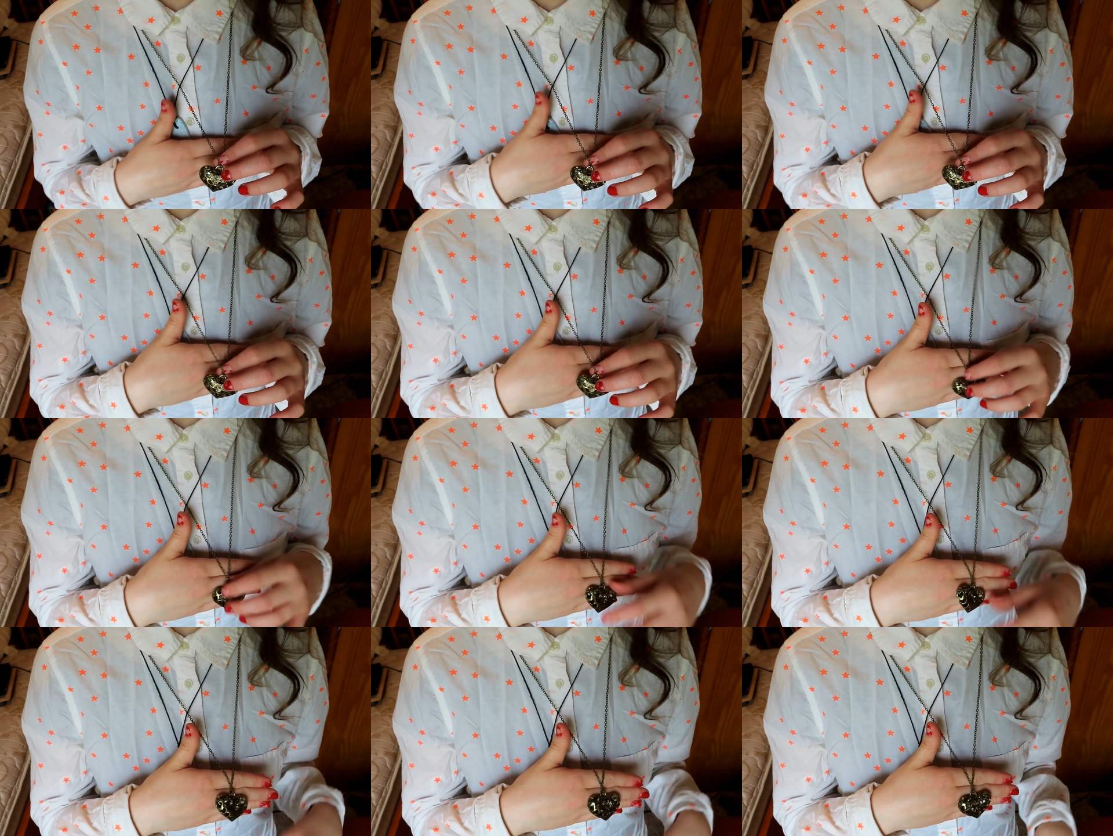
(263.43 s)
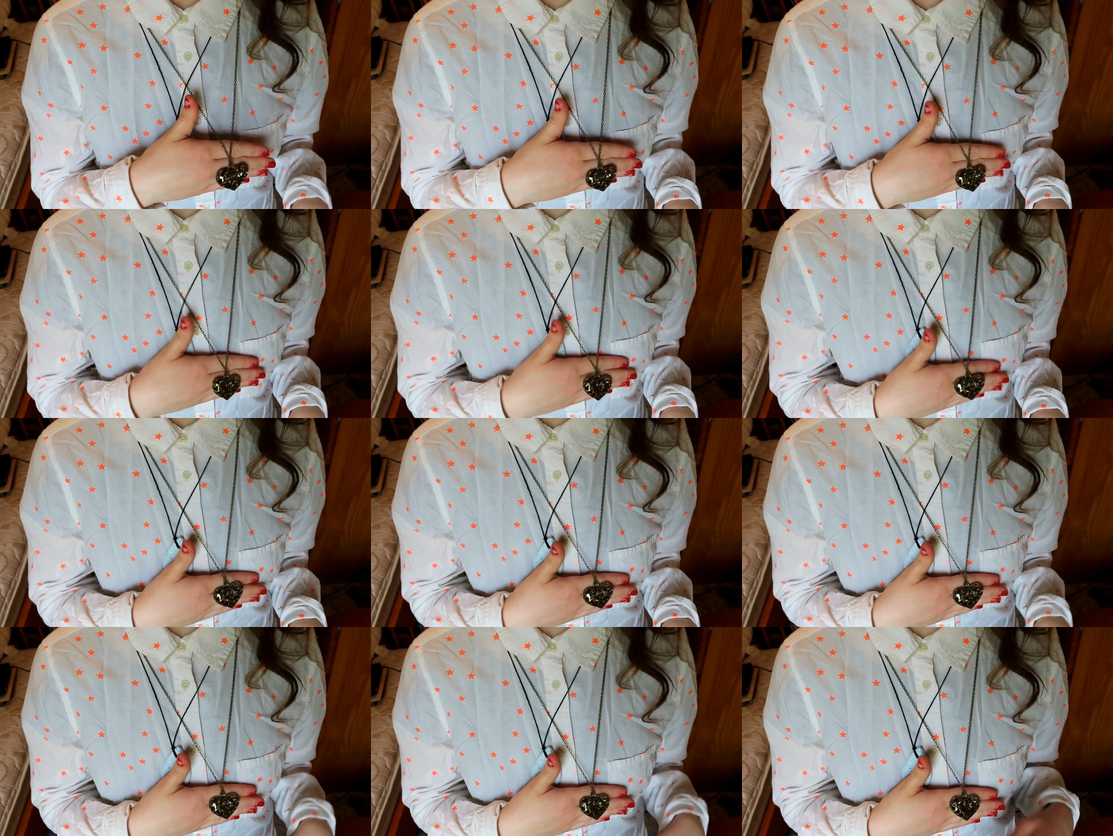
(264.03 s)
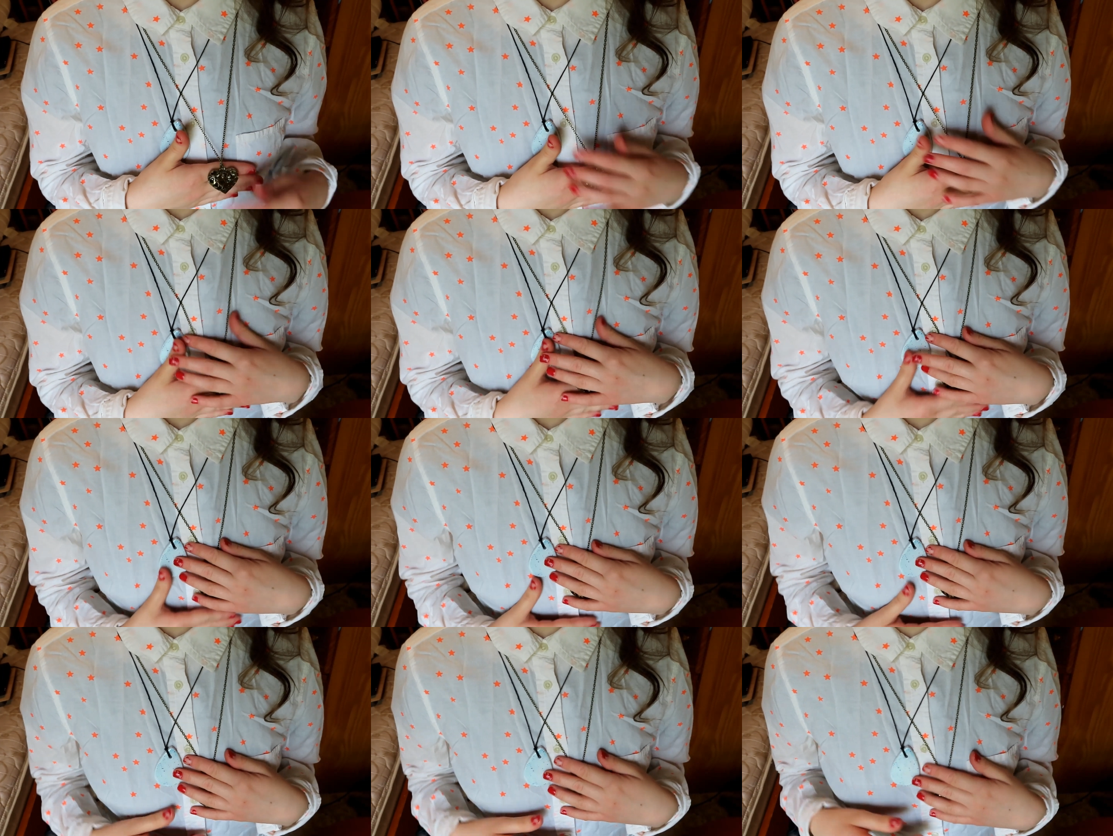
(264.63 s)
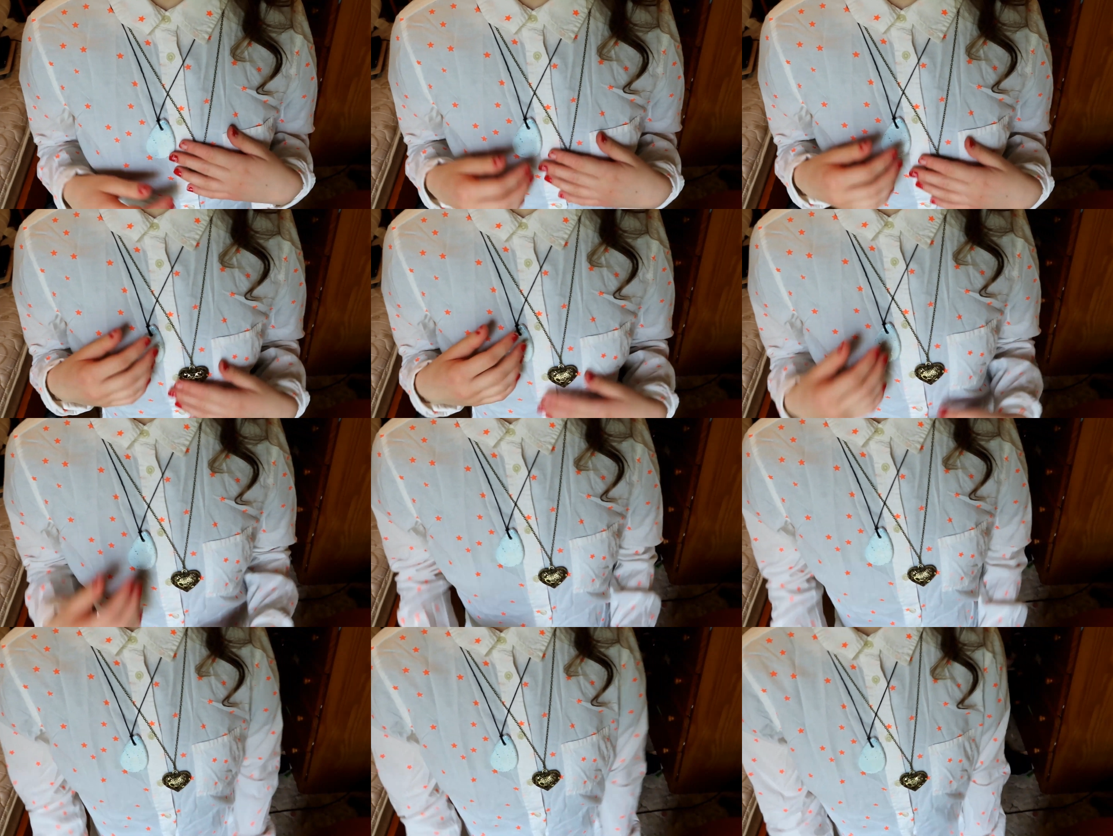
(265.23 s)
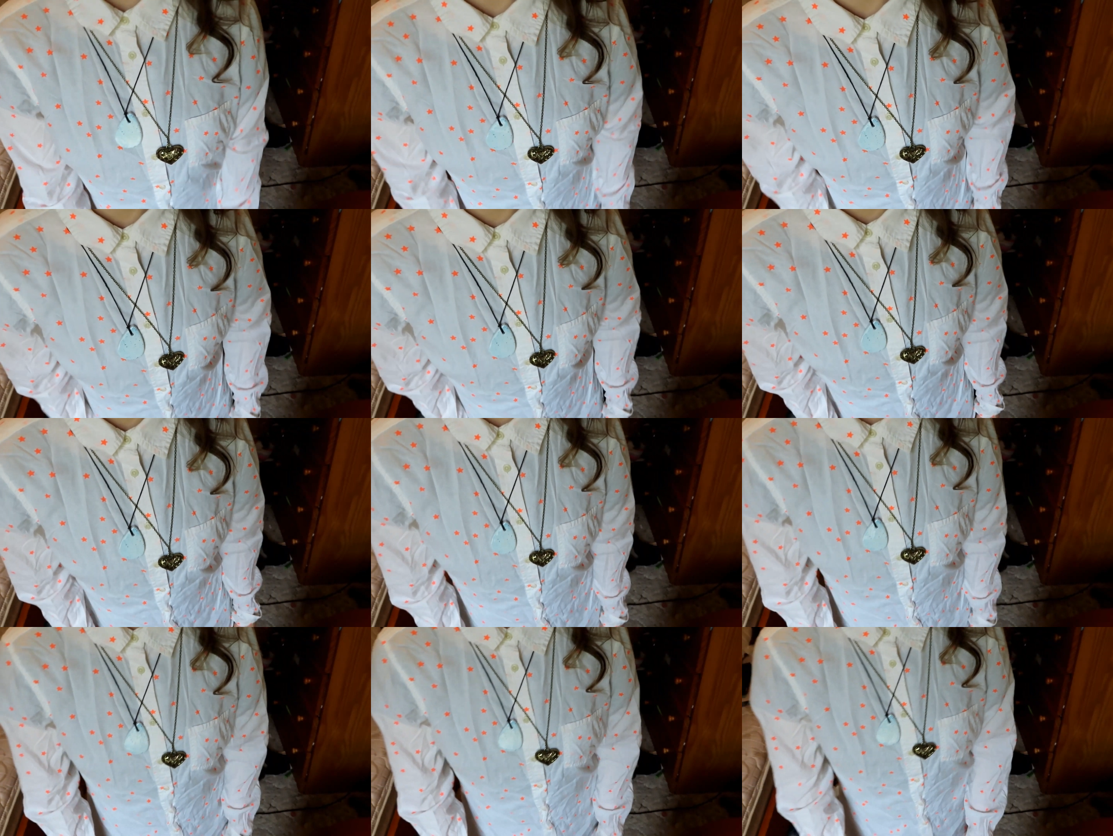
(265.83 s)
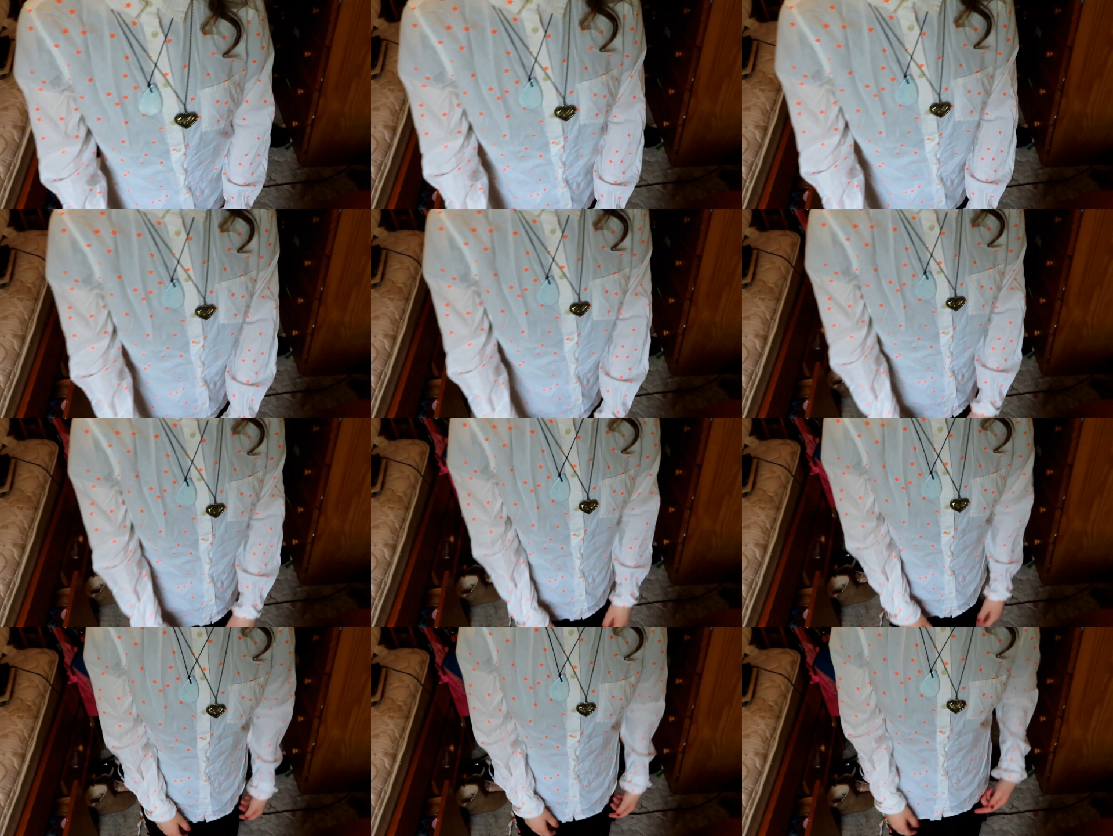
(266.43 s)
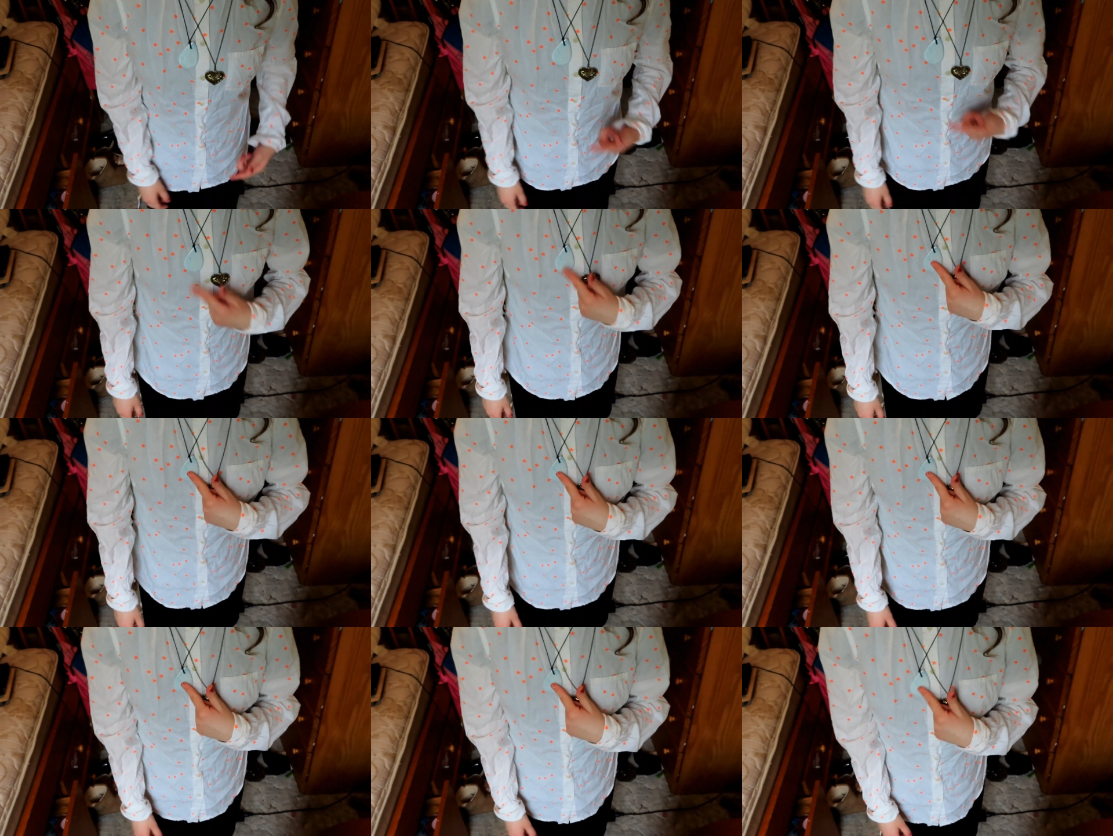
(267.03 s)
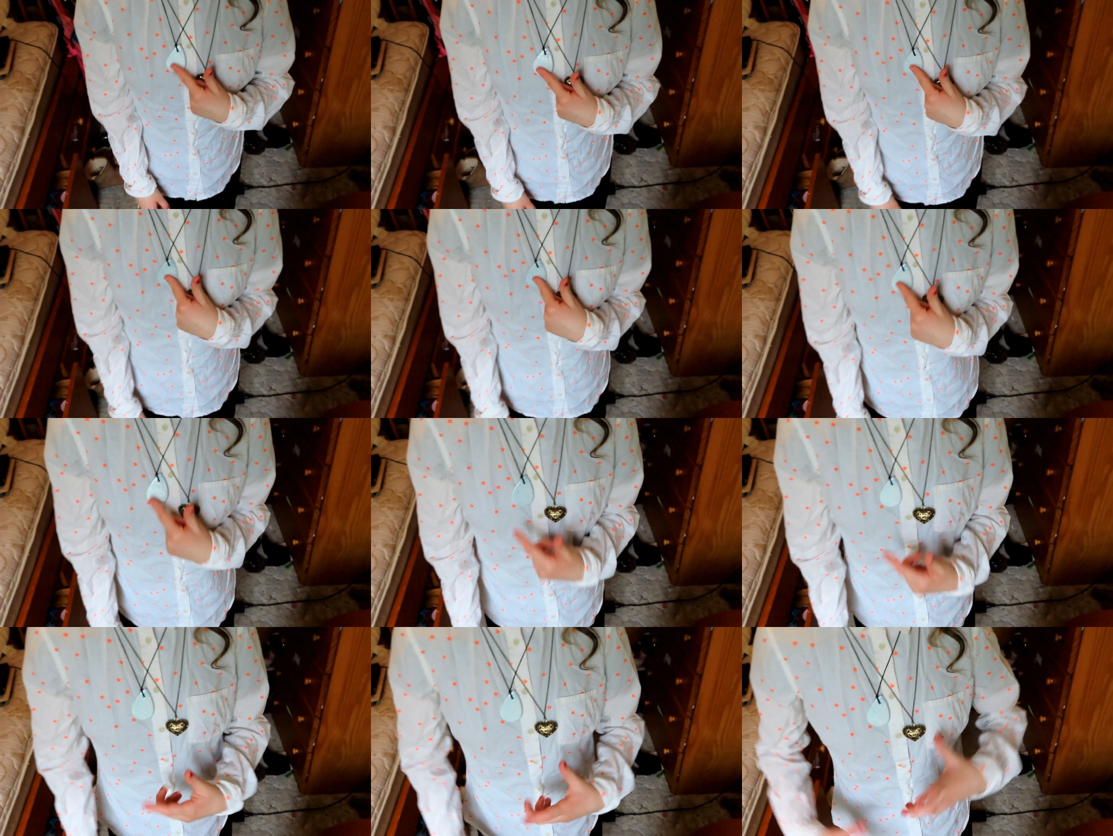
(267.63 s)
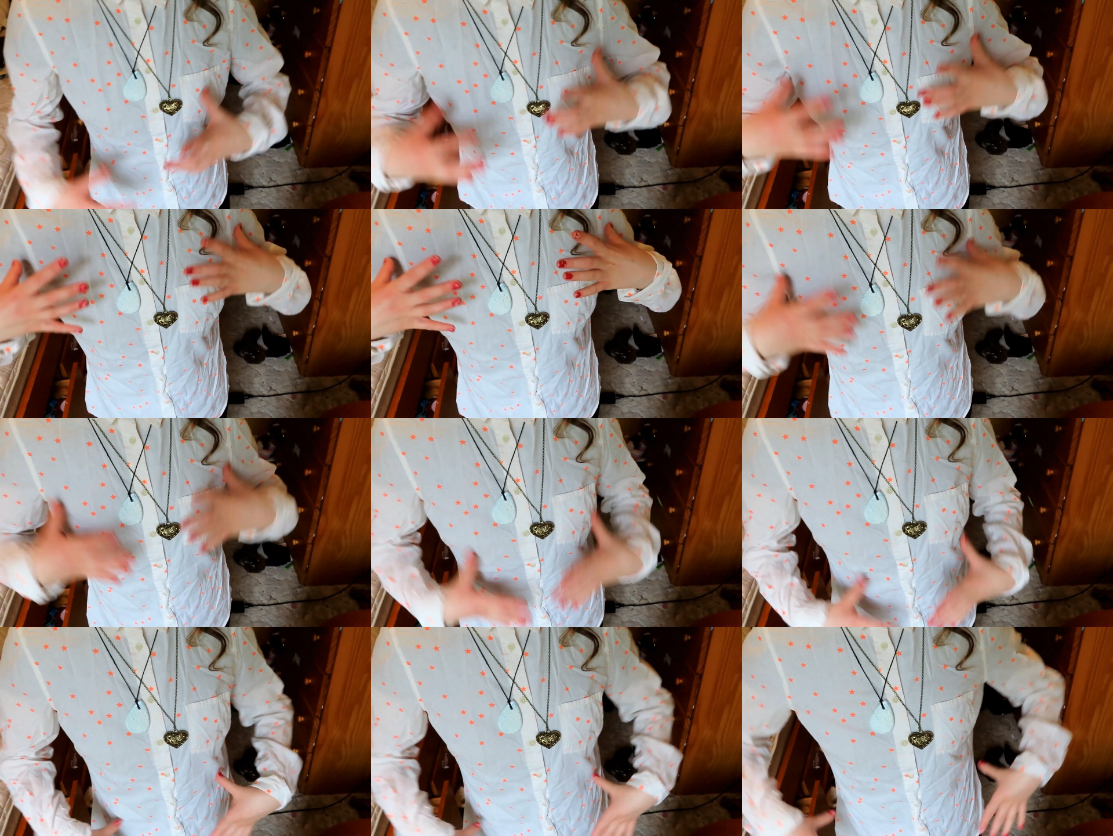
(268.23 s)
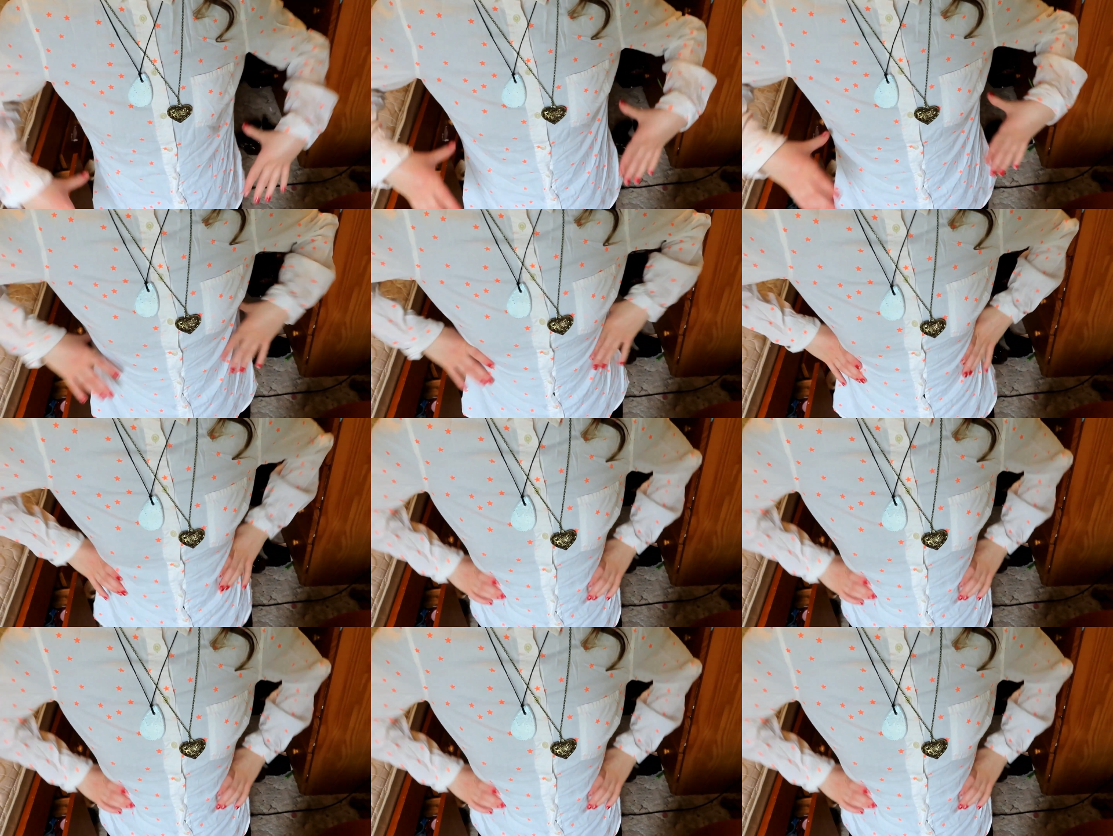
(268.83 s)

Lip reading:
No face is visible, so there are no lips to read.